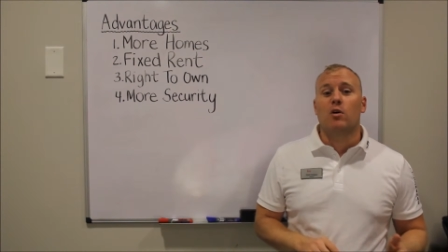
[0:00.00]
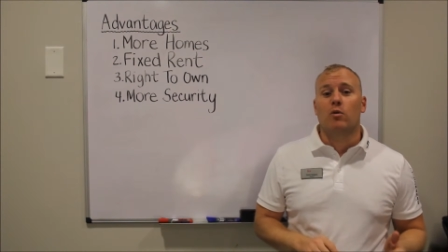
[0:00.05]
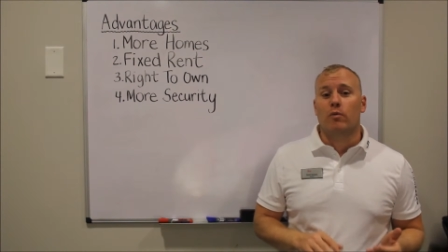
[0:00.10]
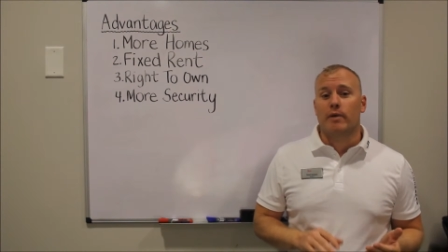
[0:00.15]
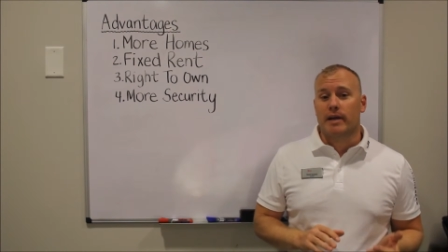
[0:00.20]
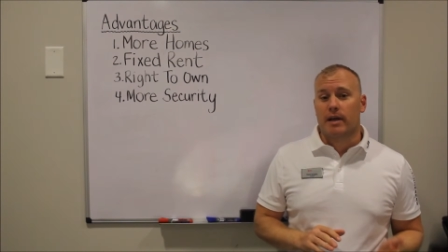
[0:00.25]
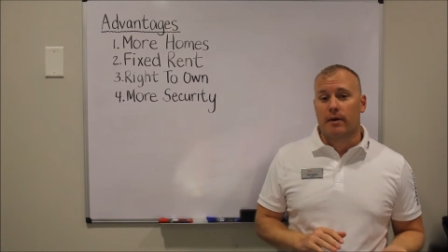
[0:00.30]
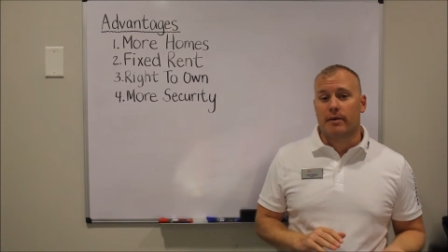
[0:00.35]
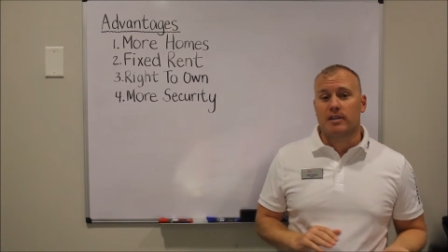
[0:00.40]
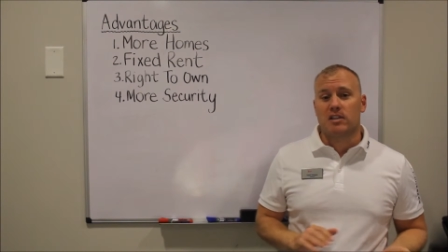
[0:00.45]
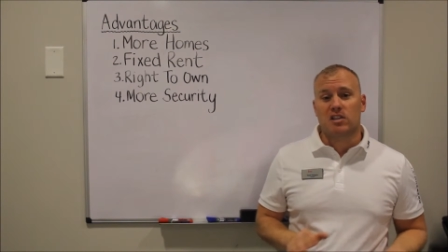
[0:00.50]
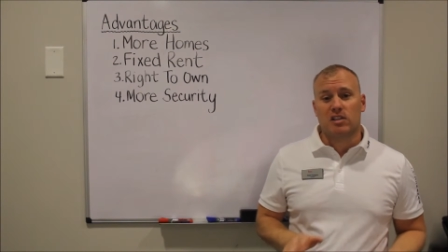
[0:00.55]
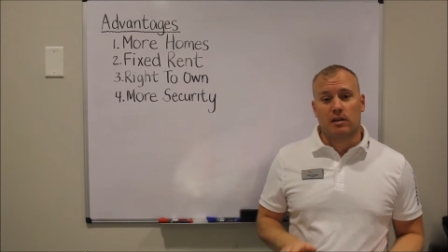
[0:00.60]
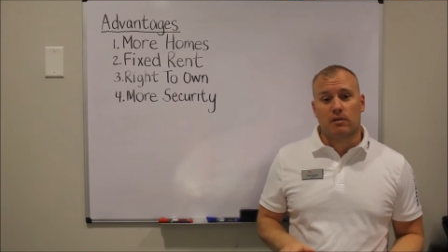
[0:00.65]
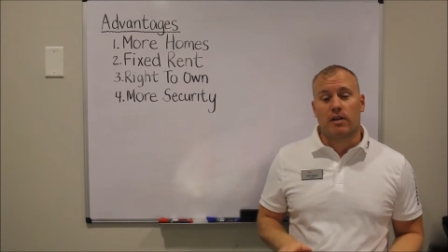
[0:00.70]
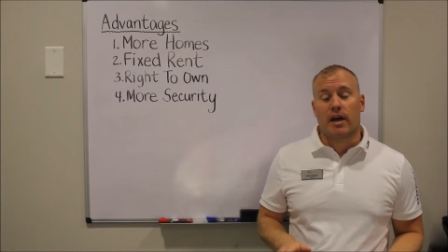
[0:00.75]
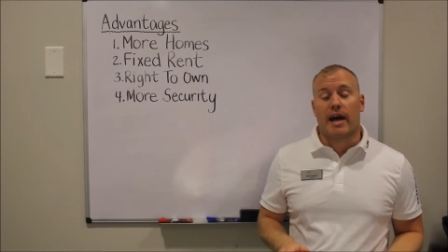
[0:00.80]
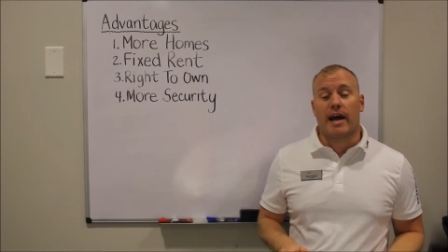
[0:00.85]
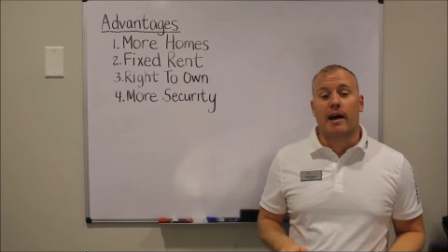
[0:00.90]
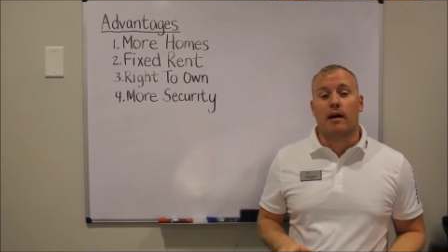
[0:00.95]
we're going to sell
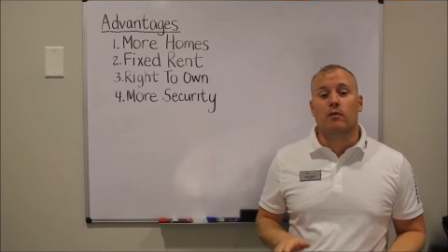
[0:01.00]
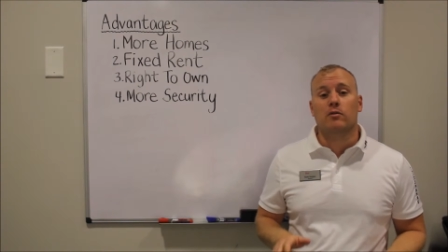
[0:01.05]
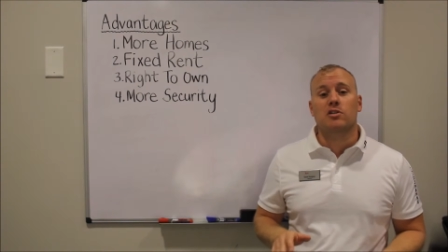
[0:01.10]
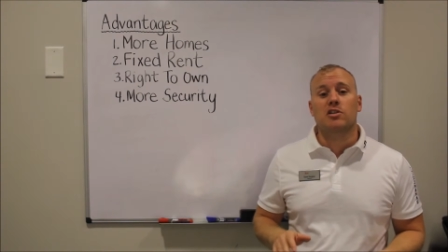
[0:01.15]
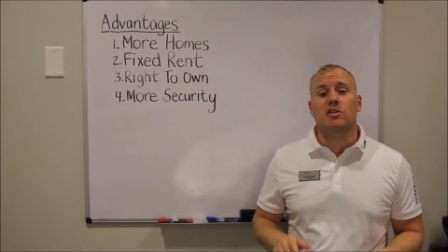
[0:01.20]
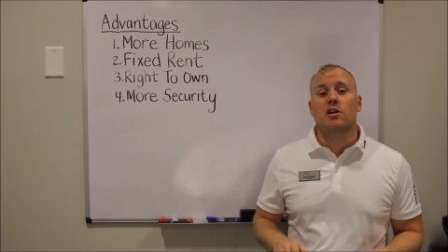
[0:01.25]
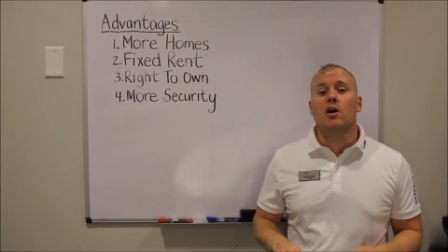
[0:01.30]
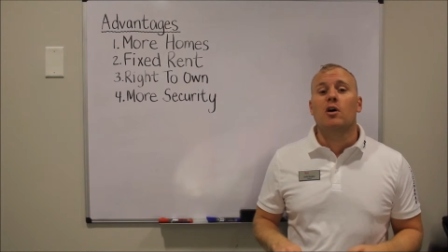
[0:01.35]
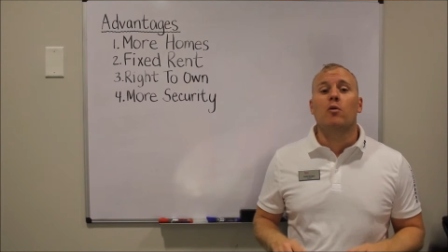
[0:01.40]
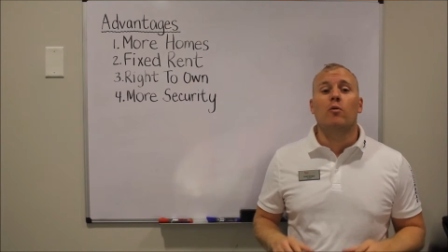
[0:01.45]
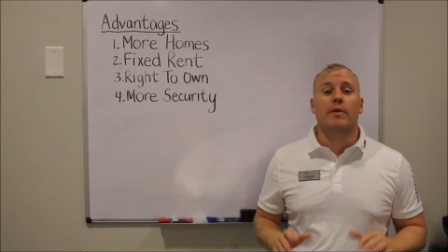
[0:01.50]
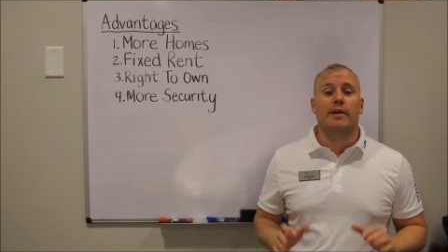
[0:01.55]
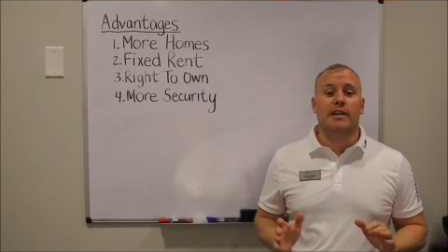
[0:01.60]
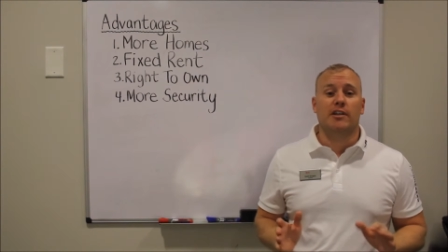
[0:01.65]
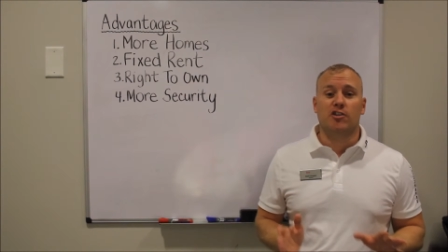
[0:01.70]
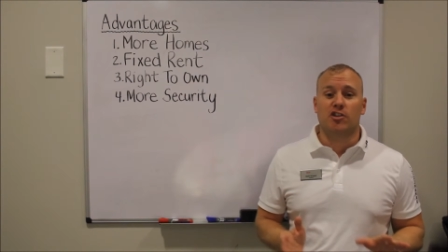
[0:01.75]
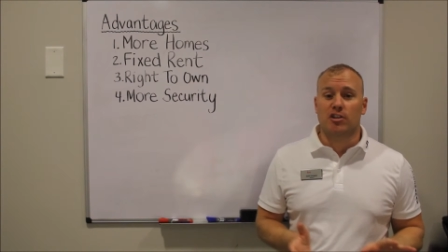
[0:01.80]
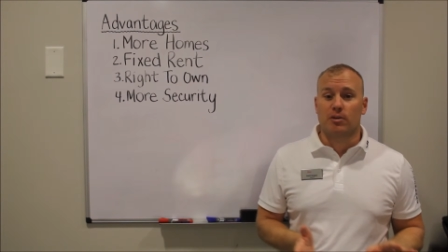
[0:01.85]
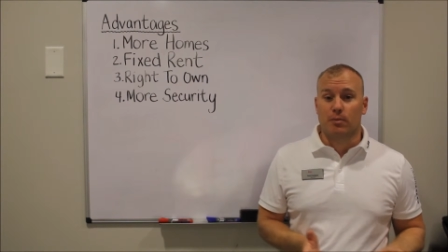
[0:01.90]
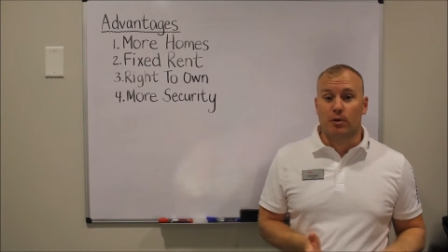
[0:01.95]
the house, we
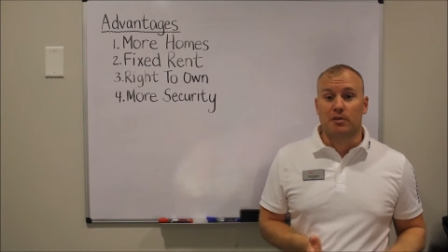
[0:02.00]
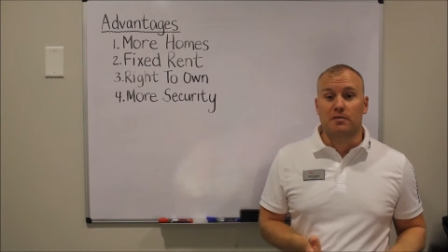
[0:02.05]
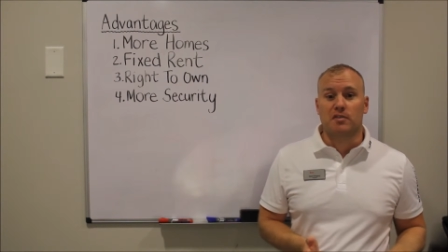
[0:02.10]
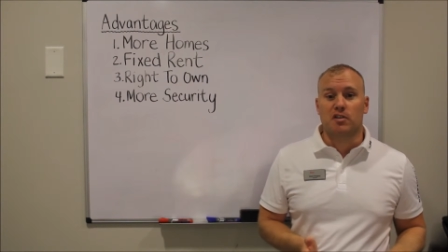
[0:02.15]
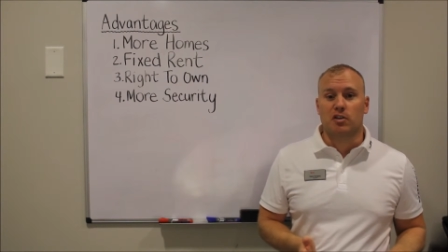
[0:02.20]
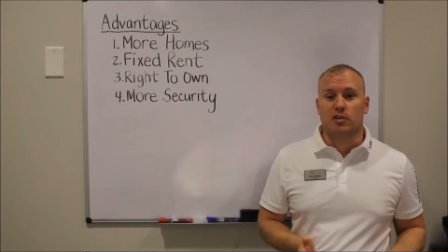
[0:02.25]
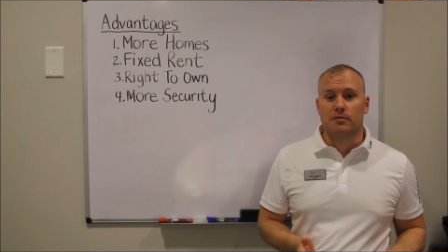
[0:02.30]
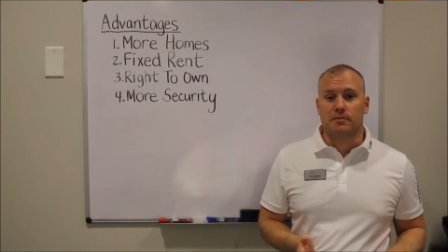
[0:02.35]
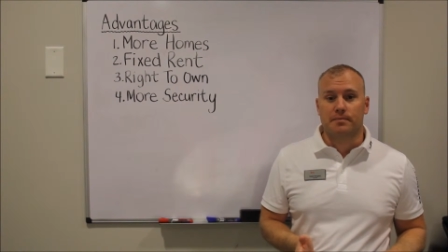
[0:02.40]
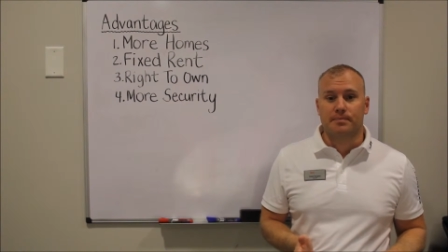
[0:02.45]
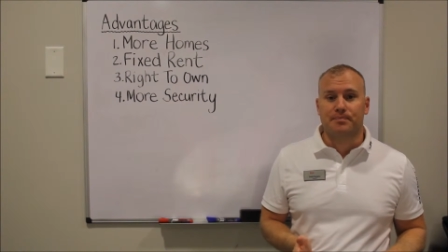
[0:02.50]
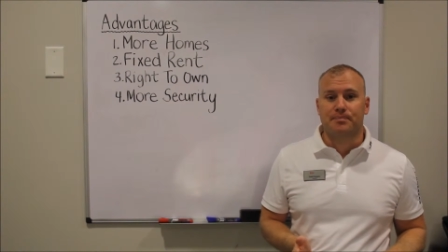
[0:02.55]
need you to move soon.